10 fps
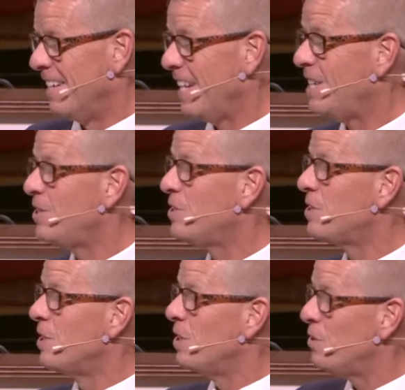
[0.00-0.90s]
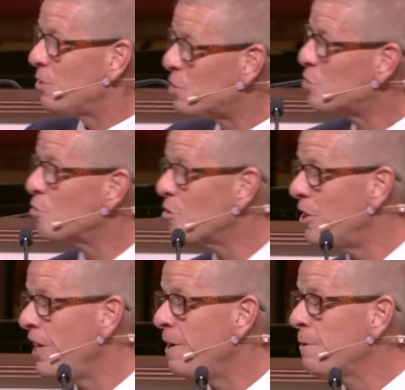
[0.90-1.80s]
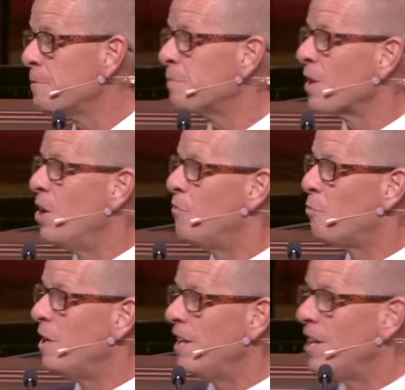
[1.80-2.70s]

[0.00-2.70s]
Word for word: It is the story of what